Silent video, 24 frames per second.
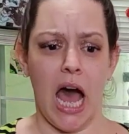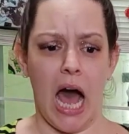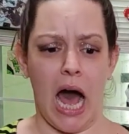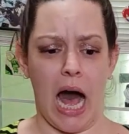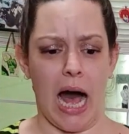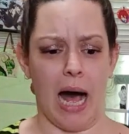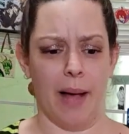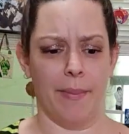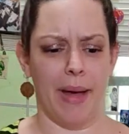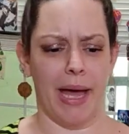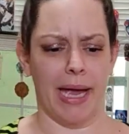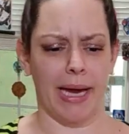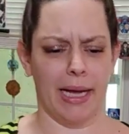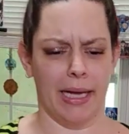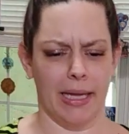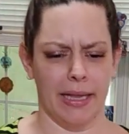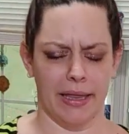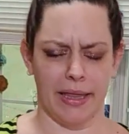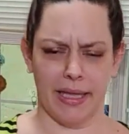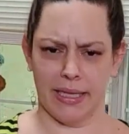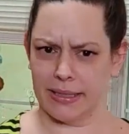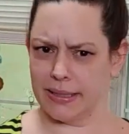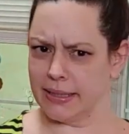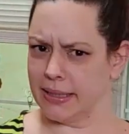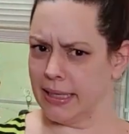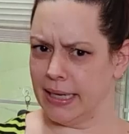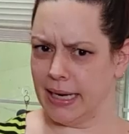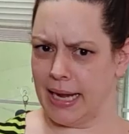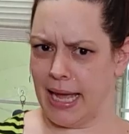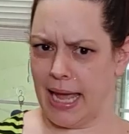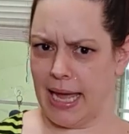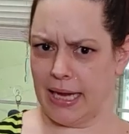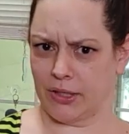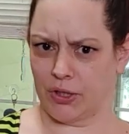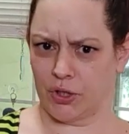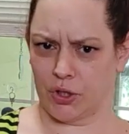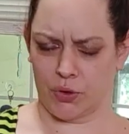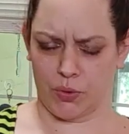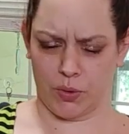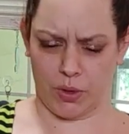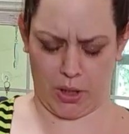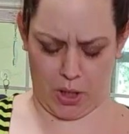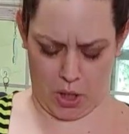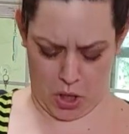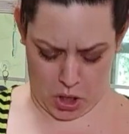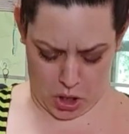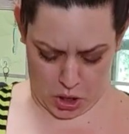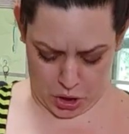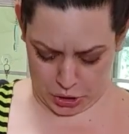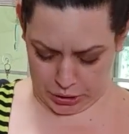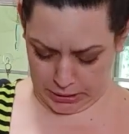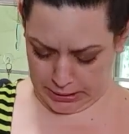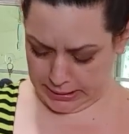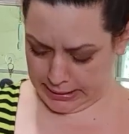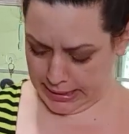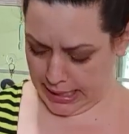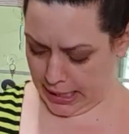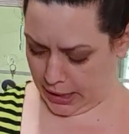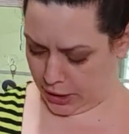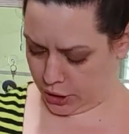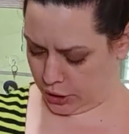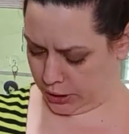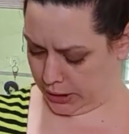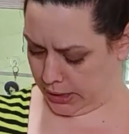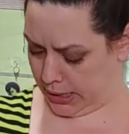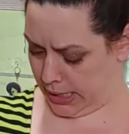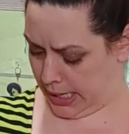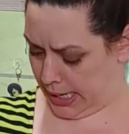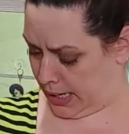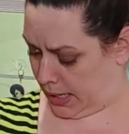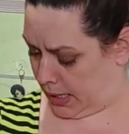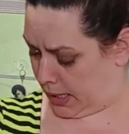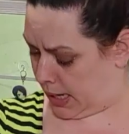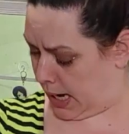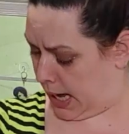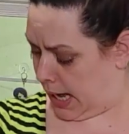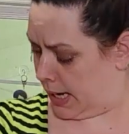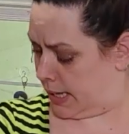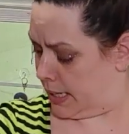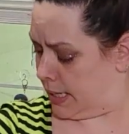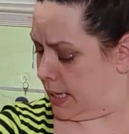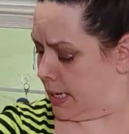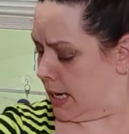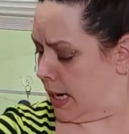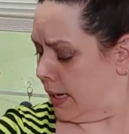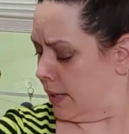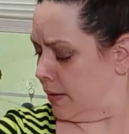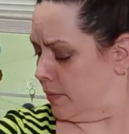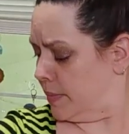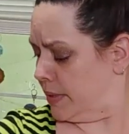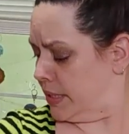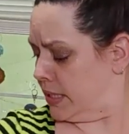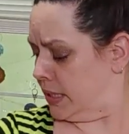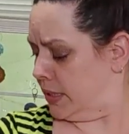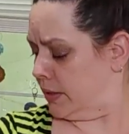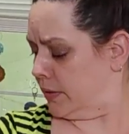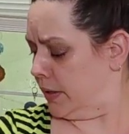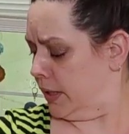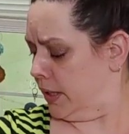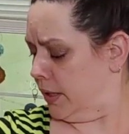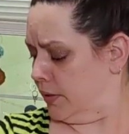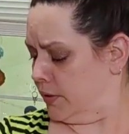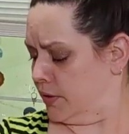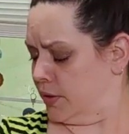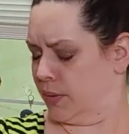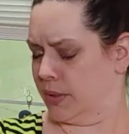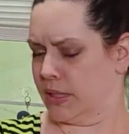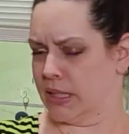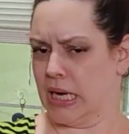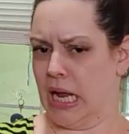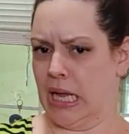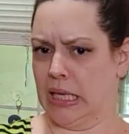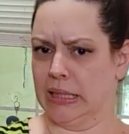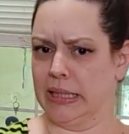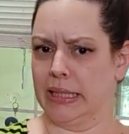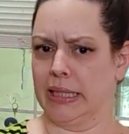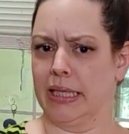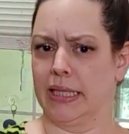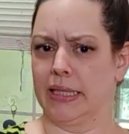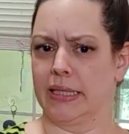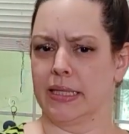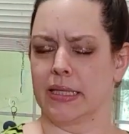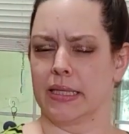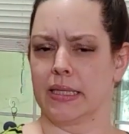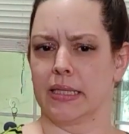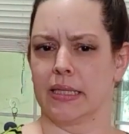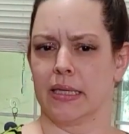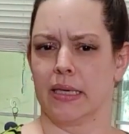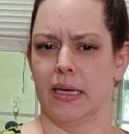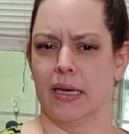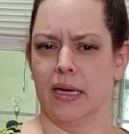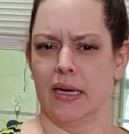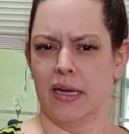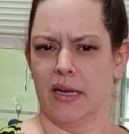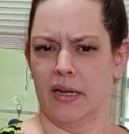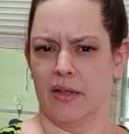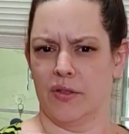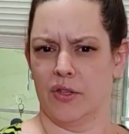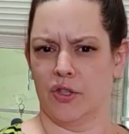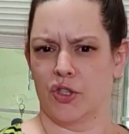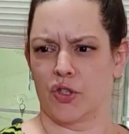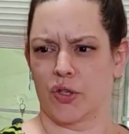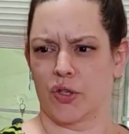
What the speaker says: I got this in an extra large. It's actually like a cottony kind of material, so it's not like it's the